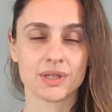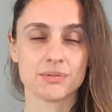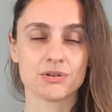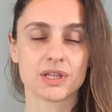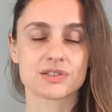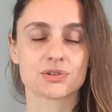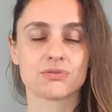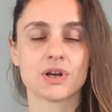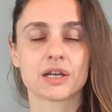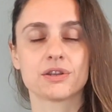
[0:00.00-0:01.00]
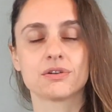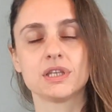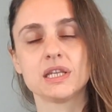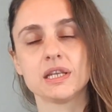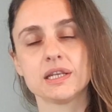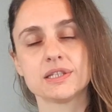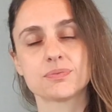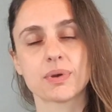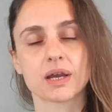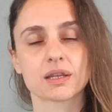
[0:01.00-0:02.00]
Maybe you'd like to rock your
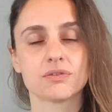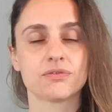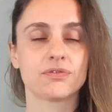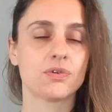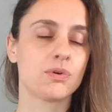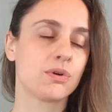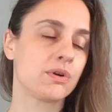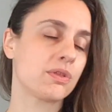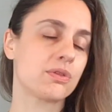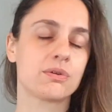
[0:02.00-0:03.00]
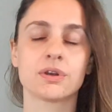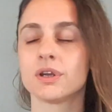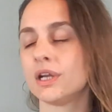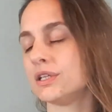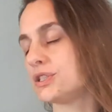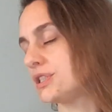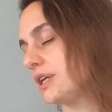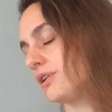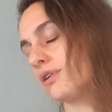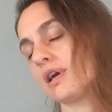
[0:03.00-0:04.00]
knees back and forth or
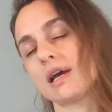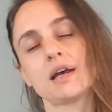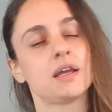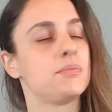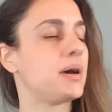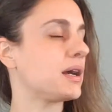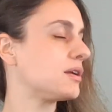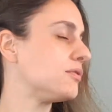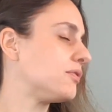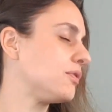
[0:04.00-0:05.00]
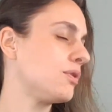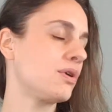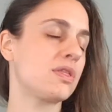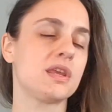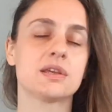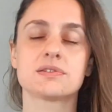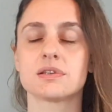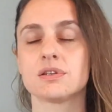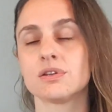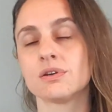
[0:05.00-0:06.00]
shake your head back and forth, yes
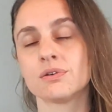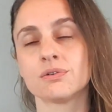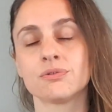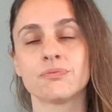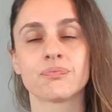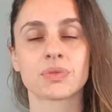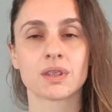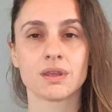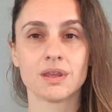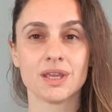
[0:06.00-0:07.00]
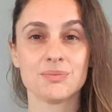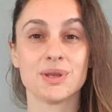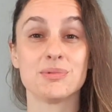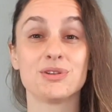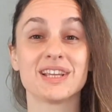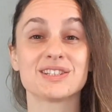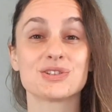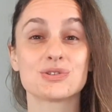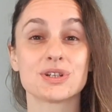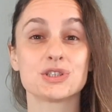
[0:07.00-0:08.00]
and no. Maybe you'd like to
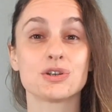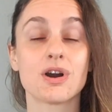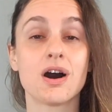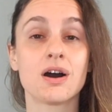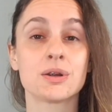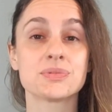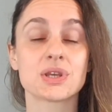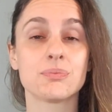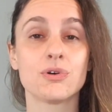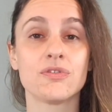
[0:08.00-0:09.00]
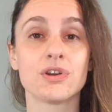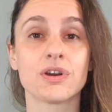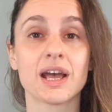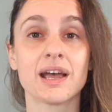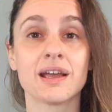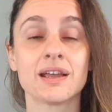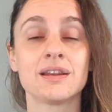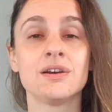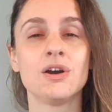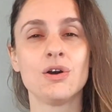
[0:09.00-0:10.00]
stretch your arms up over your
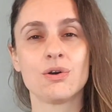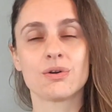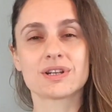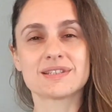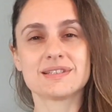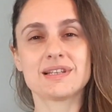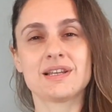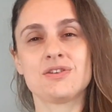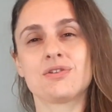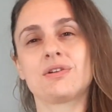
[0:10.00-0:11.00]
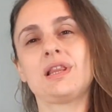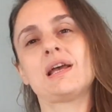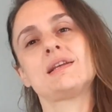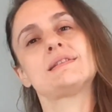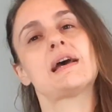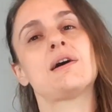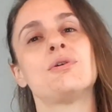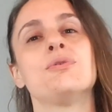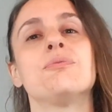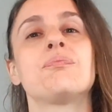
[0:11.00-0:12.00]
head or extend your legs
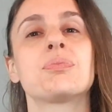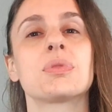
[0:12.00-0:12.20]
out.